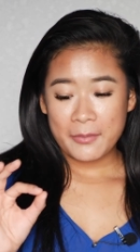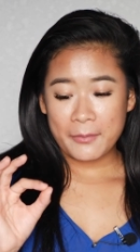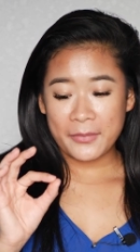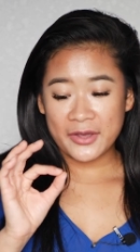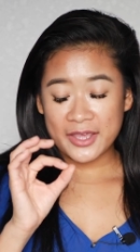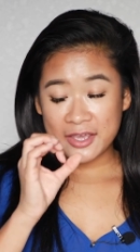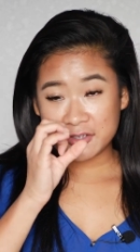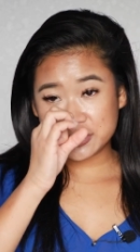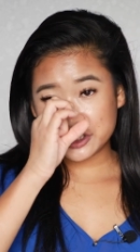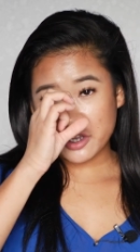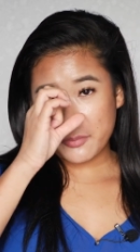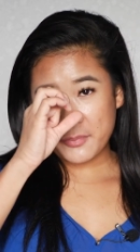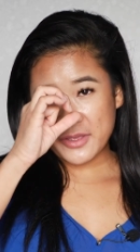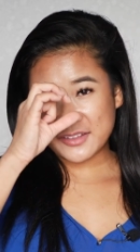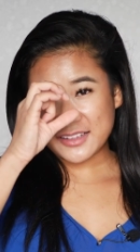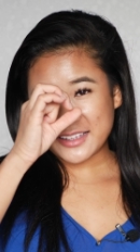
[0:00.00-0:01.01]
but it'll show
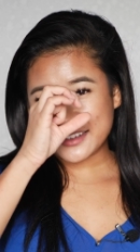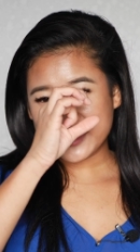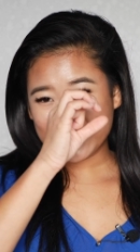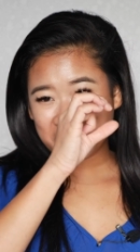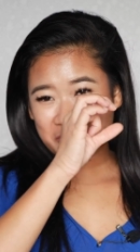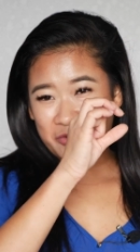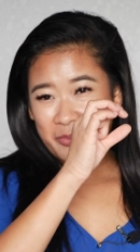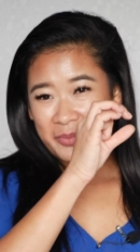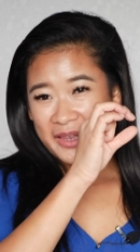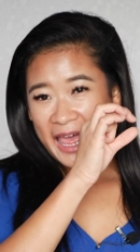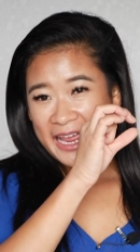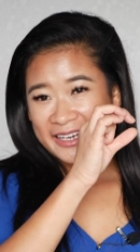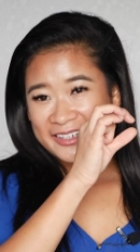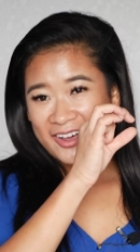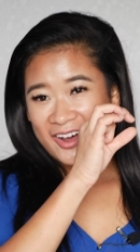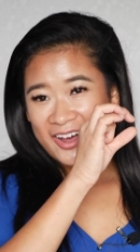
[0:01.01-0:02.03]
up as like the little
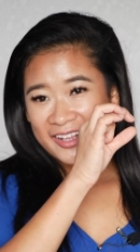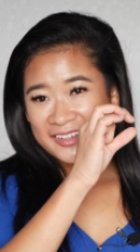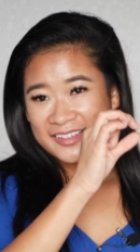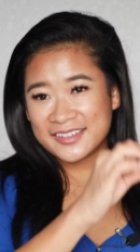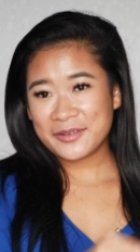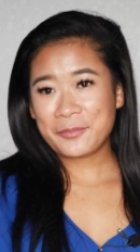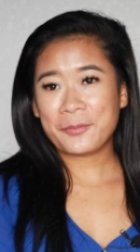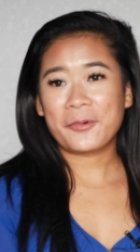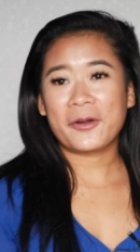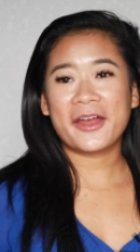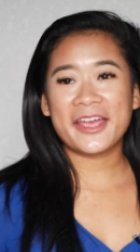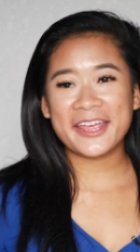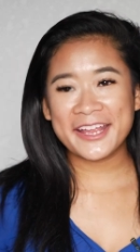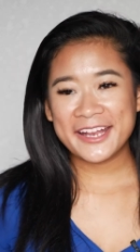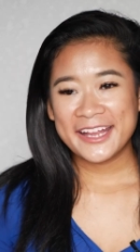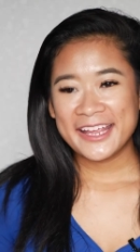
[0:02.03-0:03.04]
black dots,
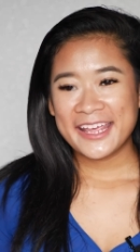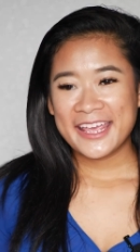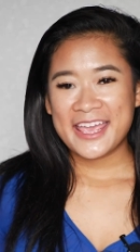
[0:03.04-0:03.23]
right?